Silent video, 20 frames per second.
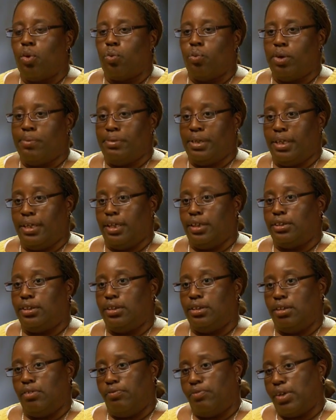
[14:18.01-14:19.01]
we began
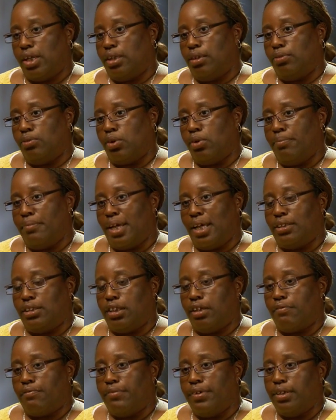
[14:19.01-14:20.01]
to develop
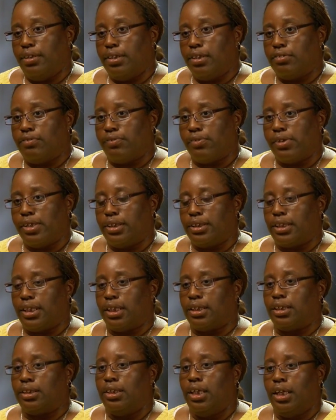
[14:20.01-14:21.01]
romantic feelings for each
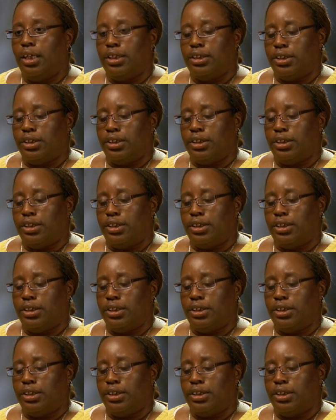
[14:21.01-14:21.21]
other.